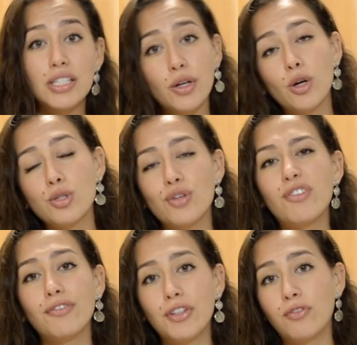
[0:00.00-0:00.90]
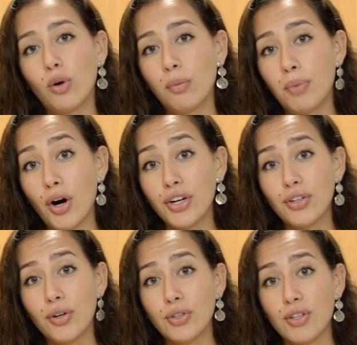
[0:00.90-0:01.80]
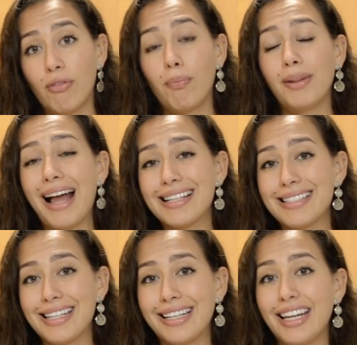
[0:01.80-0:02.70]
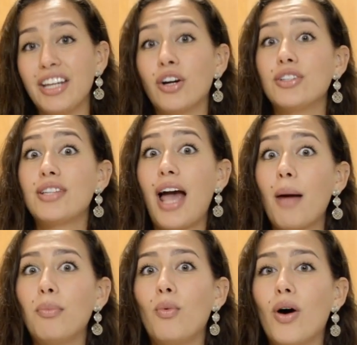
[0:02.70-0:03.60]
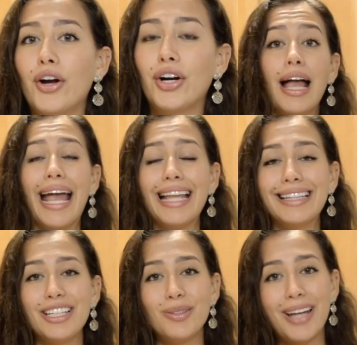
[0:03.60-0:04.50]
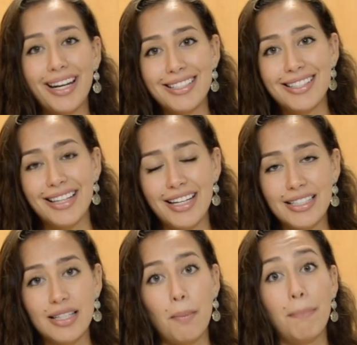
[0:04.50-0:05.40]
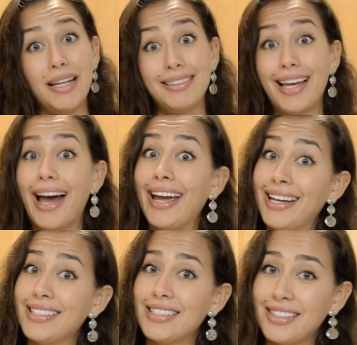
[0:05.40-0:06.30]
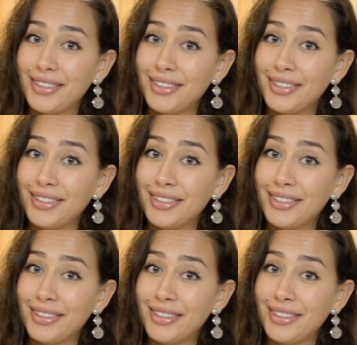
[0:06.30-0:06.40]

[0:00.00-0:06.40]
0 to 54 particles of plastic in our tap water and the United States being the highest.